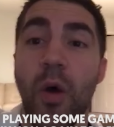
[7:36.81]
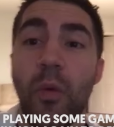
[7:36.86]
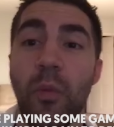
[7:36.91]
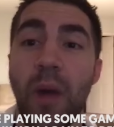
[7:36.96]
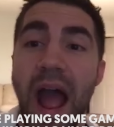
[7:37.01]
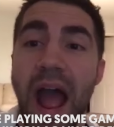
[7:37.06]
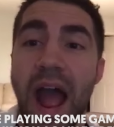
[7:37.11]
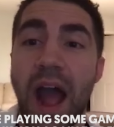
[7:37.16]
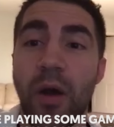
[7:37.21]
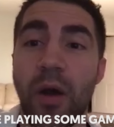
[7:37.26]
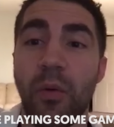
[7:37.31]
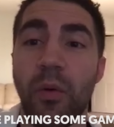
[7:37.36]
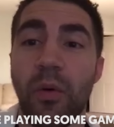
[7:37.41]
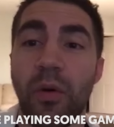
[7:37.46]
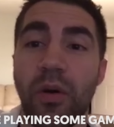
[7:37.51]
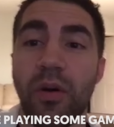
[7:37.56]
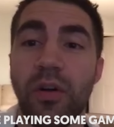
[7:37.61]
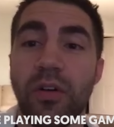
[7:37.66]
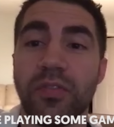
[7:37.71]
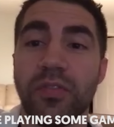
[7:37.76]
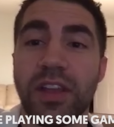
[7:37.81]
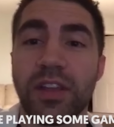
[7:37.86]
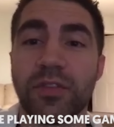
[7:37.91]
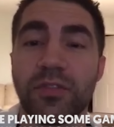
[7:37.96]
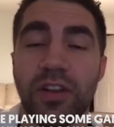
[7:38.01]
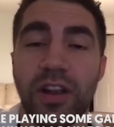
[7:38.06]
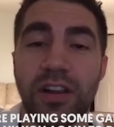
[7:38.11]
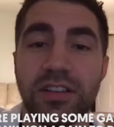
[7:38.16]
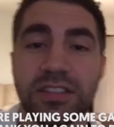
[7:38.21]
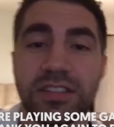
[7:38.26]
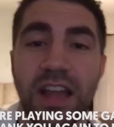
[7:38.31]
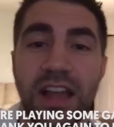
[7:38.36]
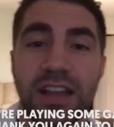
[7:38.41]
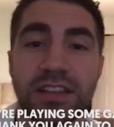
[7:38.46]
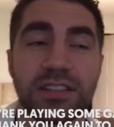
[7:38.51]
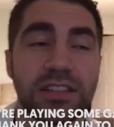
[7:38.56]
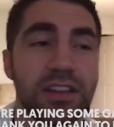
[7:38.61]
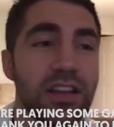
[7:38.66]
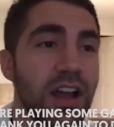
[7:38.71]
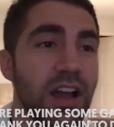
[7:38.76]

Wow. Thank you for the hearts, guys.